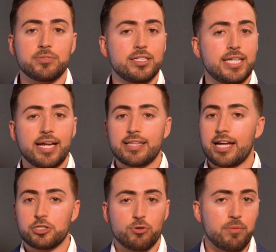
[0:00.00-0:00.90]
to take
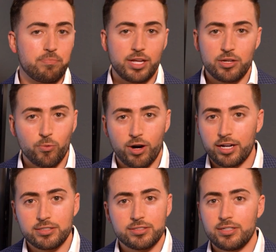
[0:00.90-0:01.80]
that trip that you
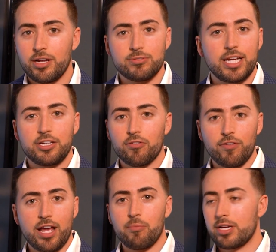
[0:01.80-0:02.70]
want. You know, take your
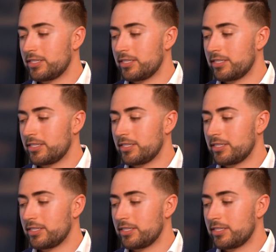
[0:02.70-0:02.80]
family,